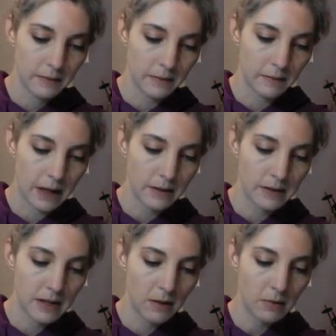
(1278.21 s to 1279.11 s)

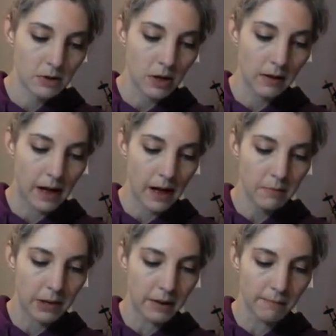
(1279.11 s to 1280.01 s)
Valentino
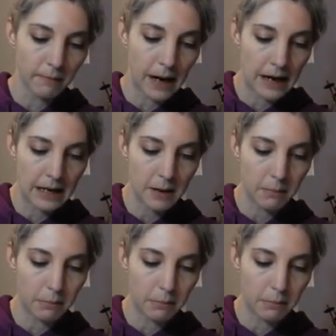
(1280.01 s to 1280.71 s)
Shawlette by Ray